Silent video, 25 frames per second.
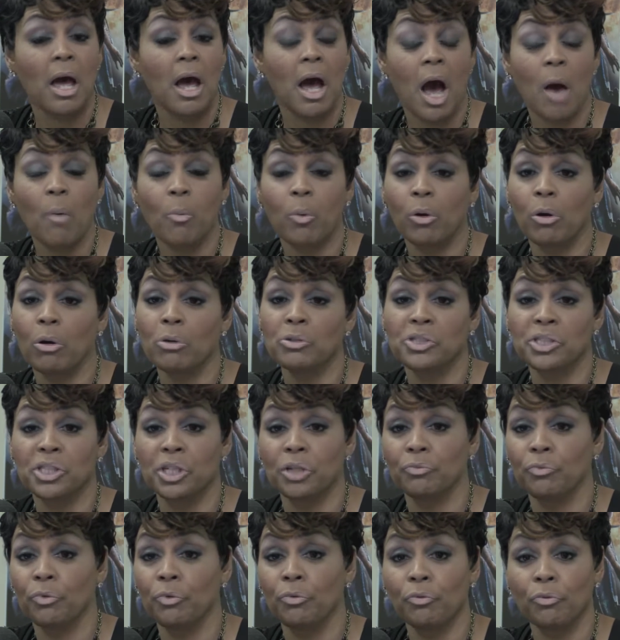I will go sit
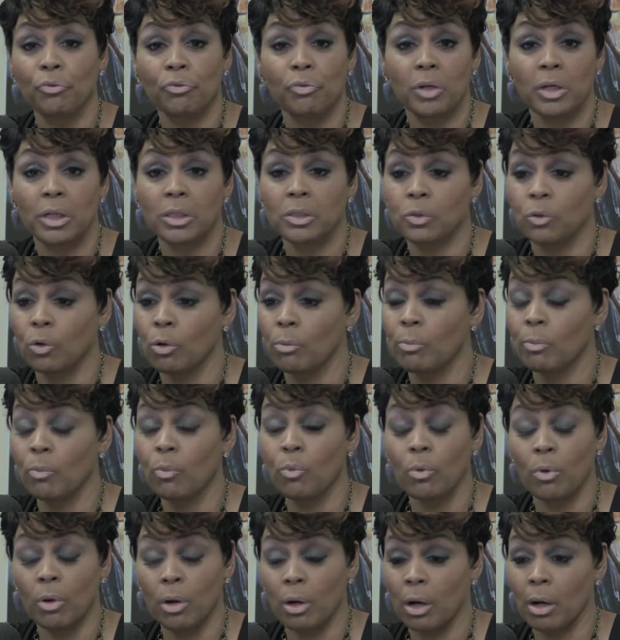in Ruth Chris or
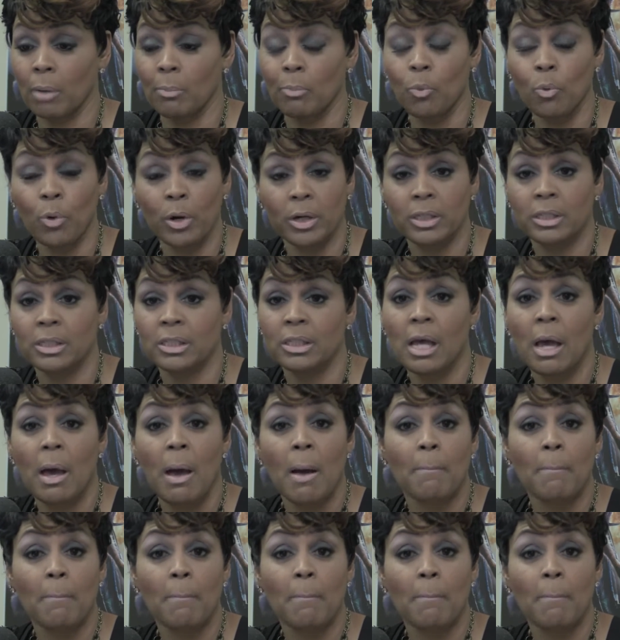Morton's